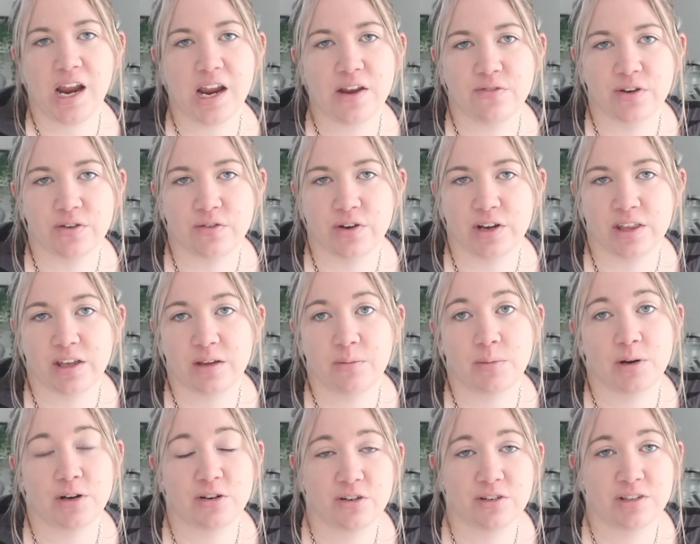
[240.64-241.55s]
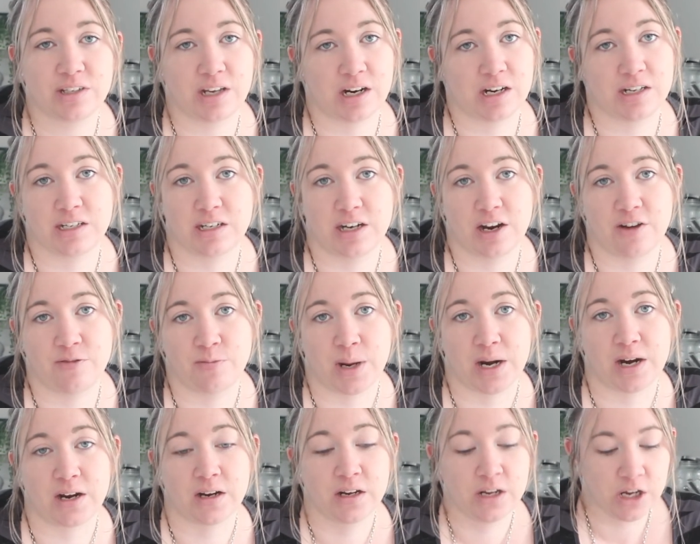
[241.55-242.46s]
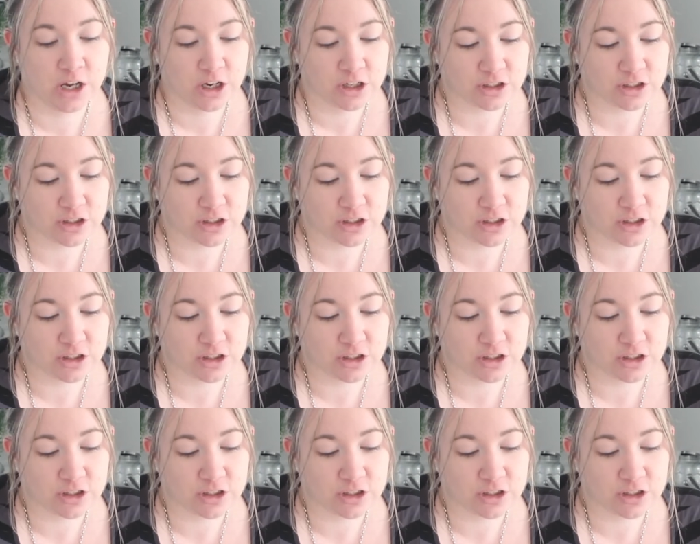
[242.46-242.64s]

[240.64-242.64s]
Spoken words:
have everything, but it turns out I didn't have butter.